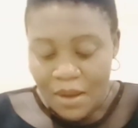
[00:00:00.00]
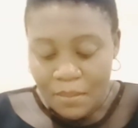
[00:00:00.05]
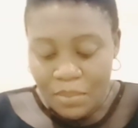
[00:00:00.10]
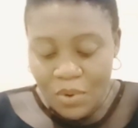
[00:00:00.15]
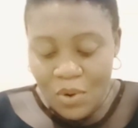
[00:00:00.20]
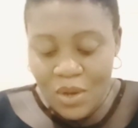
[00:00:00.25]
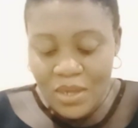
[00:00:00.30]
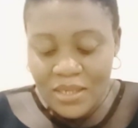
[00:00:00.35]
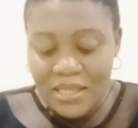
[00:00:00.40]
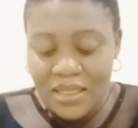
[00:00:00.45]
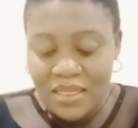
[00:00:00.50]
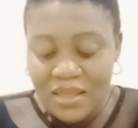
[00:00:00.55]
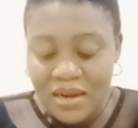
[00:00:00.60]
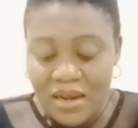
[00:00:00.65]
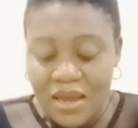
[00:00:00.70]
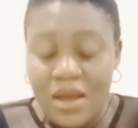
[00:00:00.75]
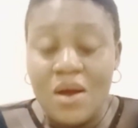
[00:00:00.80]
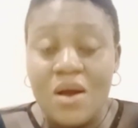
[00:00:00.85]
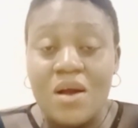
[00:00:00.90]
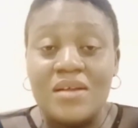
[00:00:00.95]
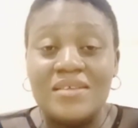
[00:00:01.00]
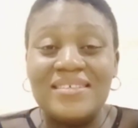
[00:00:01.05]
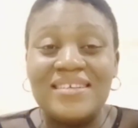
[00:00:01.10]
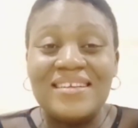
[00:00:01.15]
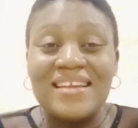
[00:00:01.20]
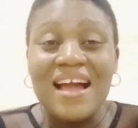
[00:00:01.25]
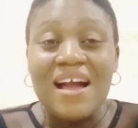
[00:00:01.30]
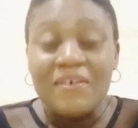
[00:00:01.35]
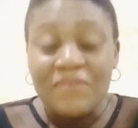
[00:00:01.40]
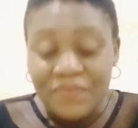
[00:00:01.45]
plus
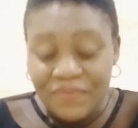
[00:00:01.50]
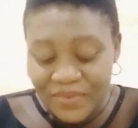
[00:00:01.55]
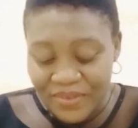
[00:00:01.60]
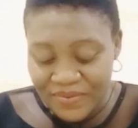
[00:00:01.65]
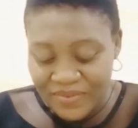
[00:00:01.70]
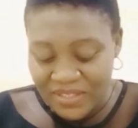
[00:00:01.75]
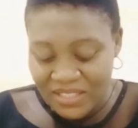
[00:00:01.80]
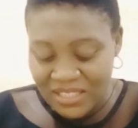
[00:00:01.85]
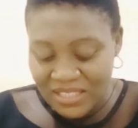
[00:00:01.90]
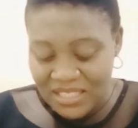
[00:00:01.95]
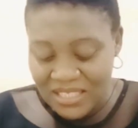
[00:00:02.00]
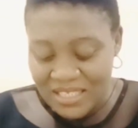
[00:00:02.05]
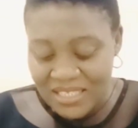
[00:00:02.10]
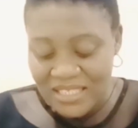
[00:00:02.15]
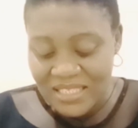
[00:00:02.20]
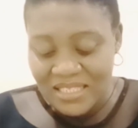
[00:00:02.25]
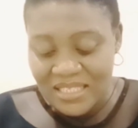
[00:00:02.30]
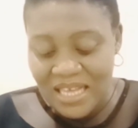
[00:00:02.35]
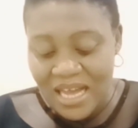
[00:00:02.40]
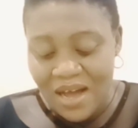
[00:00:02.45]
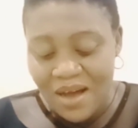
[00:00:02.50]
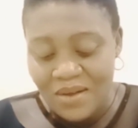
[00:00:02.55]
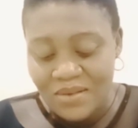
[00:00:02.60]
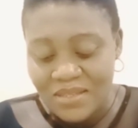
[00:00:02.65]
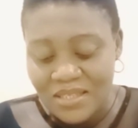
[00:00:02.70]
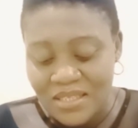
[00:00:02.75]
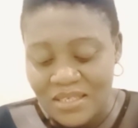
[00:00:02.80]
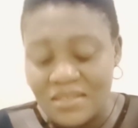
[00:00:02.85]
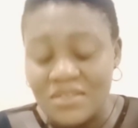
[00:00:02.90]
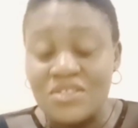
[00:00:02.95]

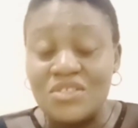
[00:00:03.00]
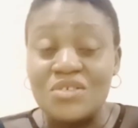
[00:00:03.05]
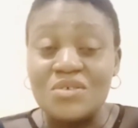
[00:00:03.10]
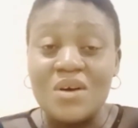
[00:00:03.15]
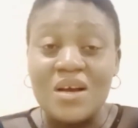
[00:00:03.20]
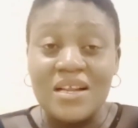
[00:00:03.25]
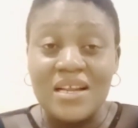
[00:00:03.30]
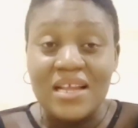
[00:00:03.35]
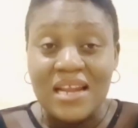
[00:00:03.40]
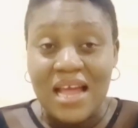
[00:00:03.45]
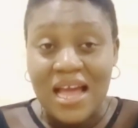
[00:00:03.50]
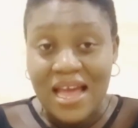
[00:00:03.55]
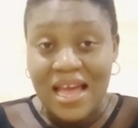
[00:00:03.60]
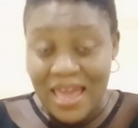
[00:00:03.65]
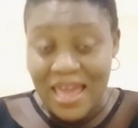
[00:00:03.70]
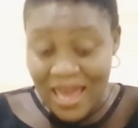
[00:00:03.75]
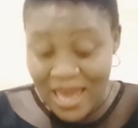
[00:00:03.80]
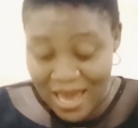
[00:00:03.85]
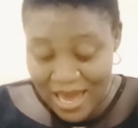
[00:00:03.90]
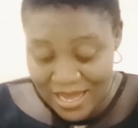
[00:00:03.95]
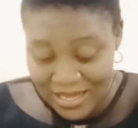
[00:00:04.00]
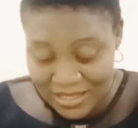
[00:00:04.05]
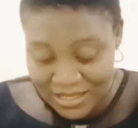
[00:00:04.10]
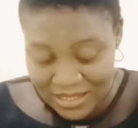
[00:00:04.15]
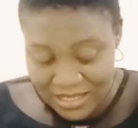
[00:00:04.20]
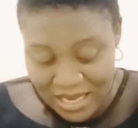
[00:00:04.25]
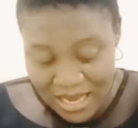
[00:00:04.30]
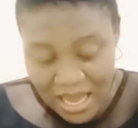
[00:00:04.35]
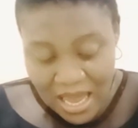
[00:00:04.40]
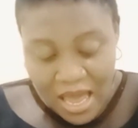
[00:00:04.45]

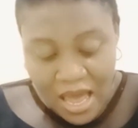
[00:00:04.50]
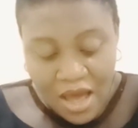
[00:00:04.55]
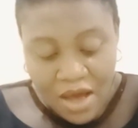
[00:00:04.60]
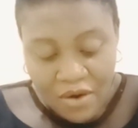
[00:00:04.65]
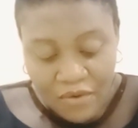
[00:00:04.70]
353,280